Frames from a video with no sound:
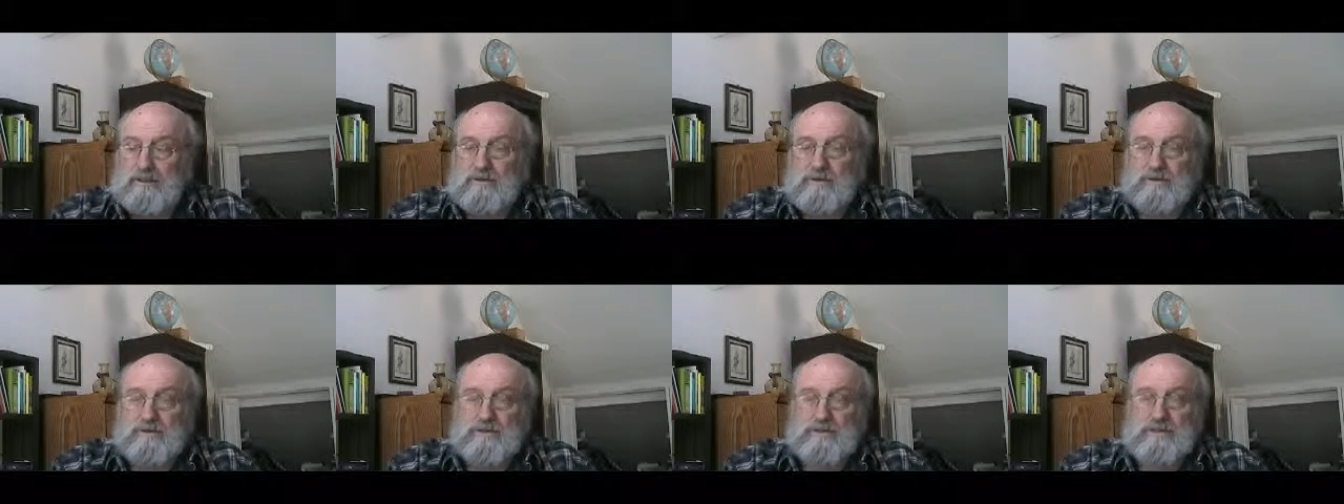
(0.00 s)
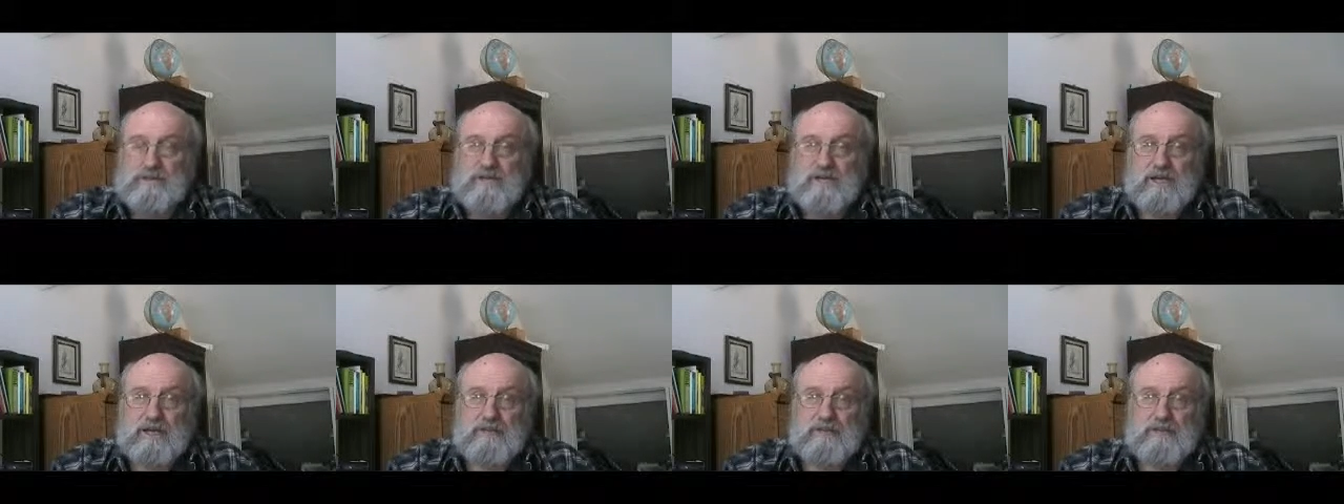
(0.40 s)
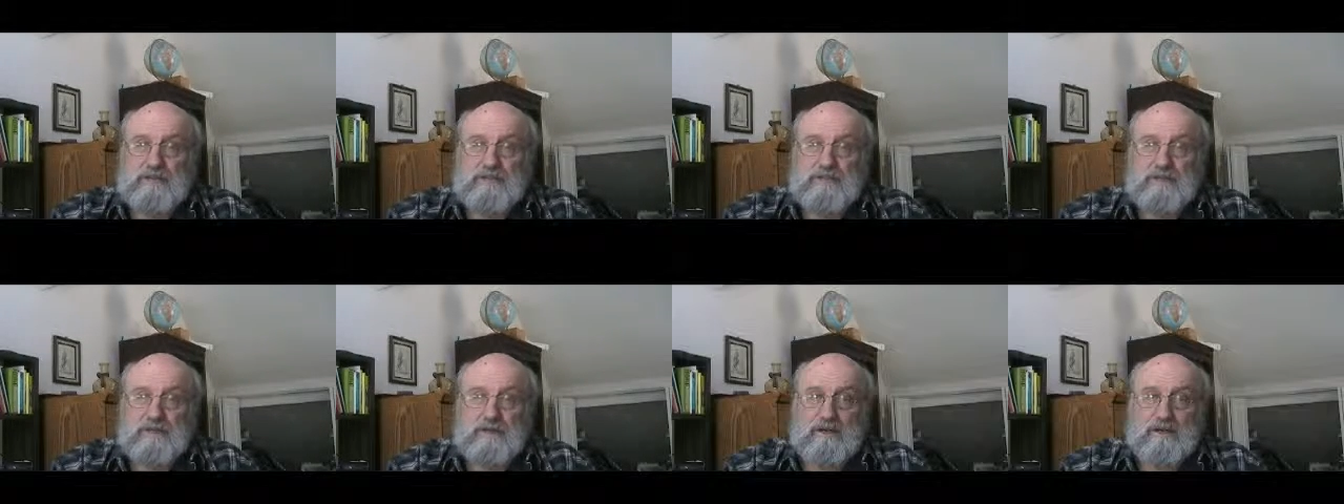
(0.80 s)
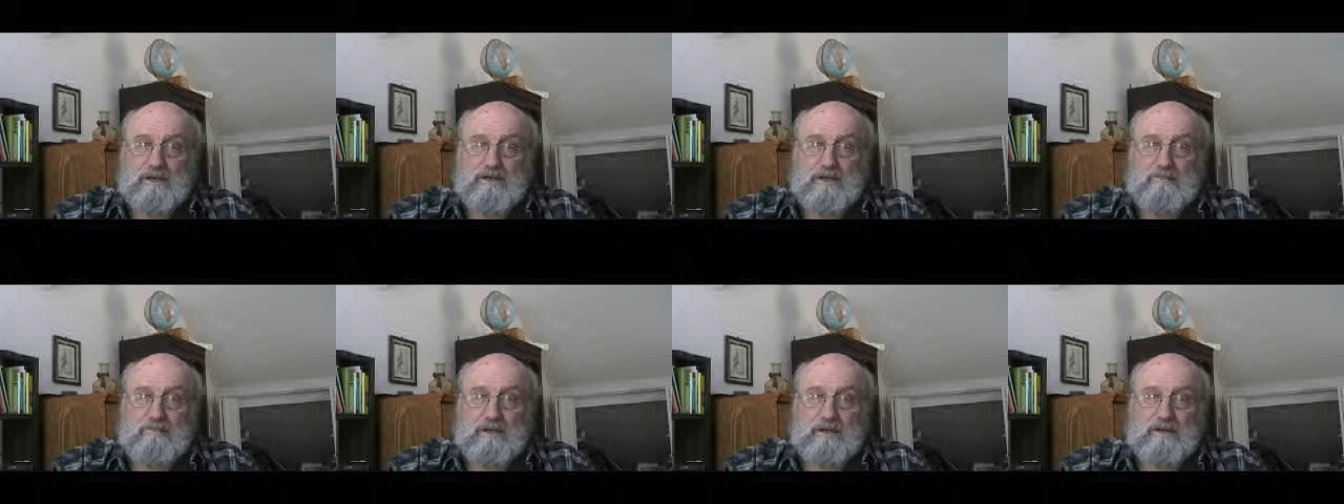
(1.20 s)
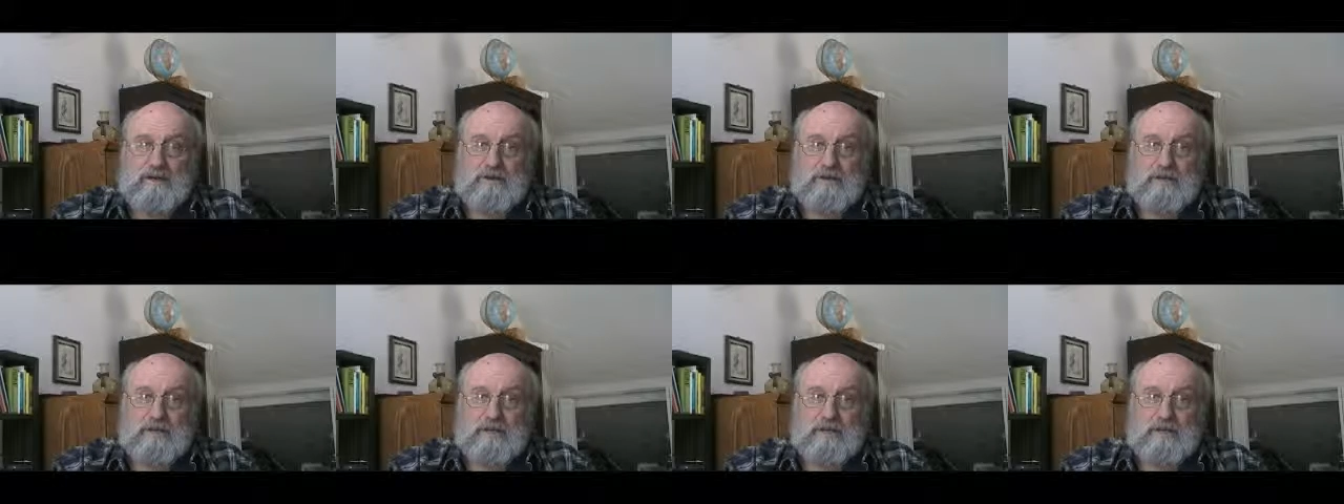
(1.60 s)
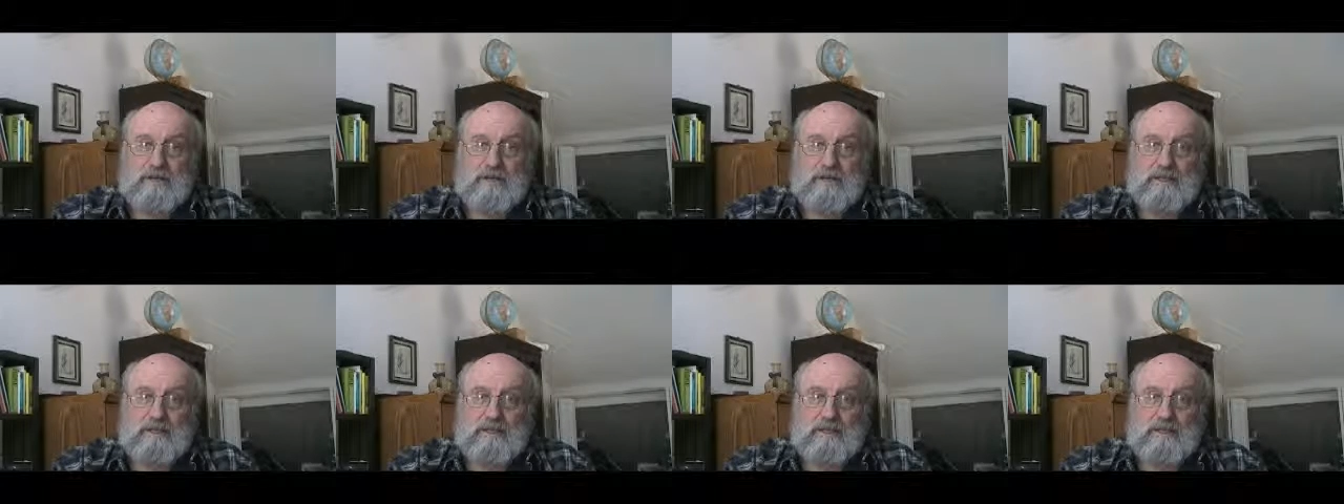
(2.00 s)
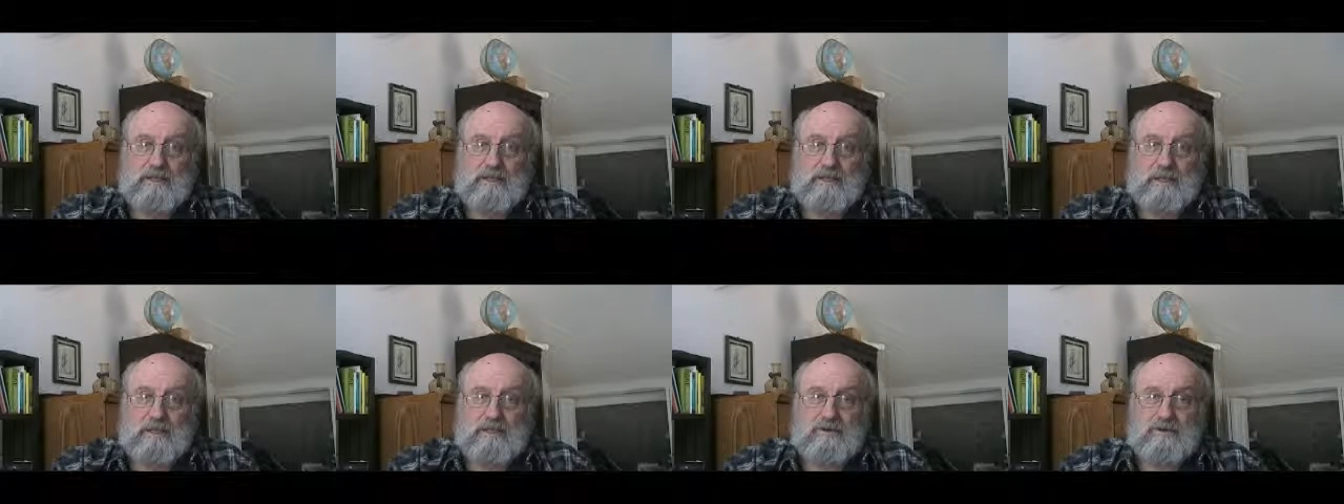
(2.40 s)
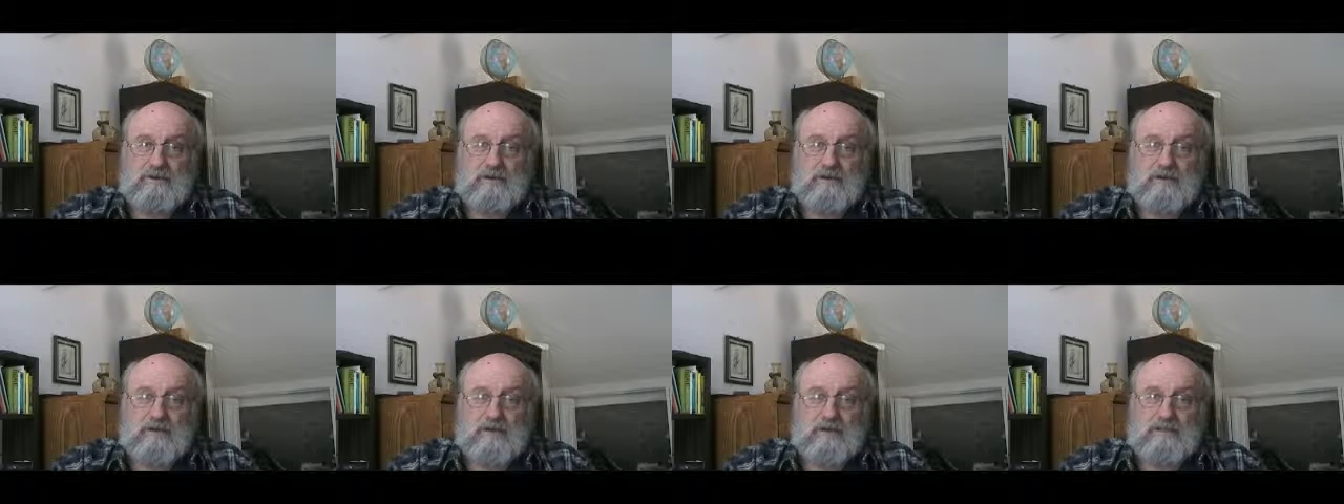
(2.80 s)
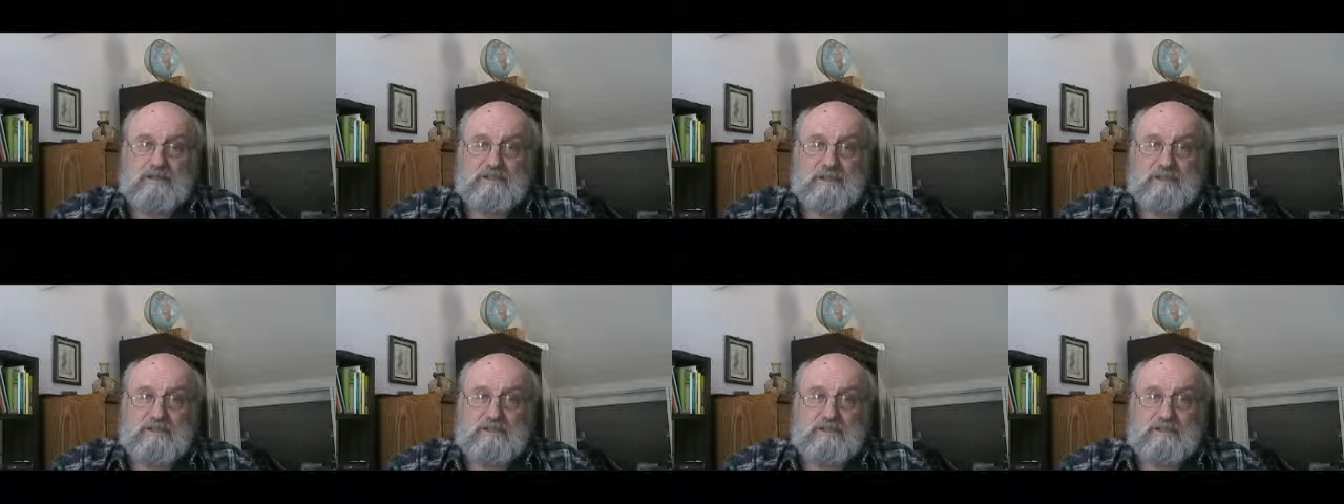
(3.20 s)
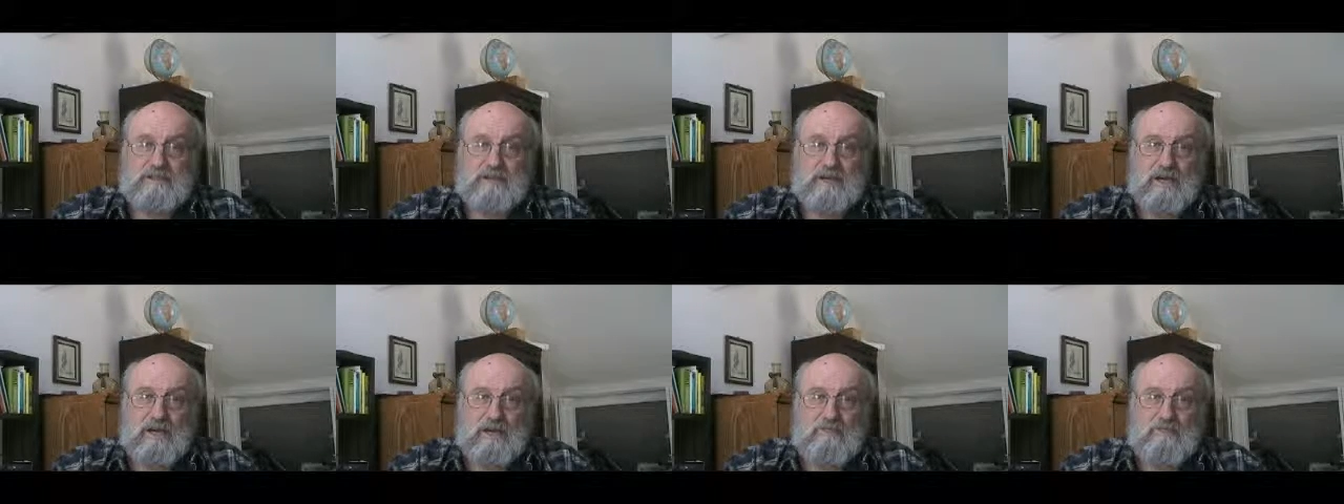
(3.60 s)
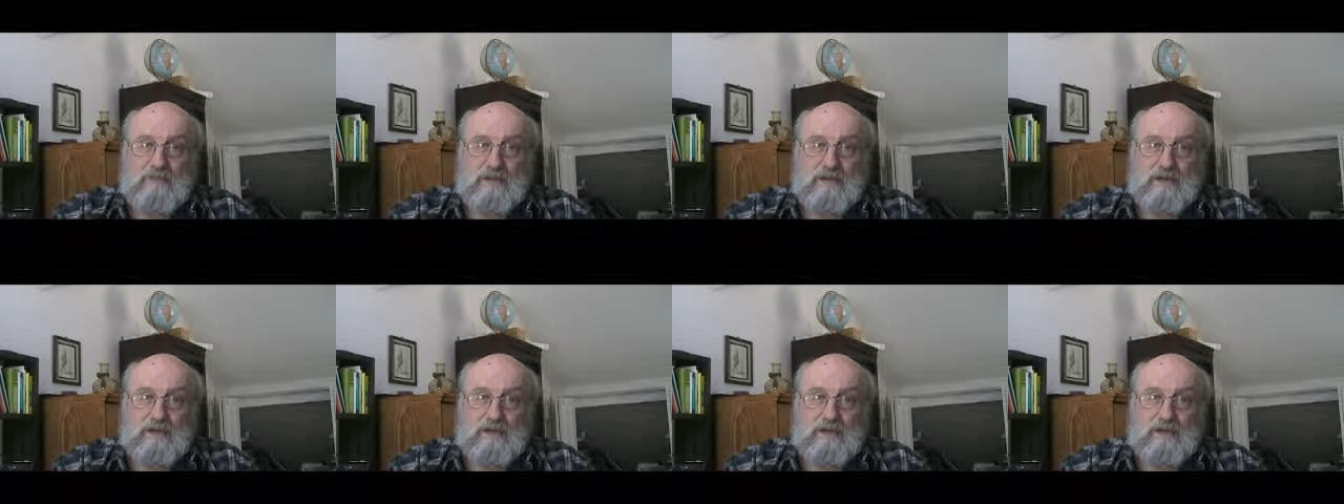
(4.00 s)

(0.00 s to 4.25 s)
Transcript: knows the Japanese character better and the and the guy who's the Los Angeles cop,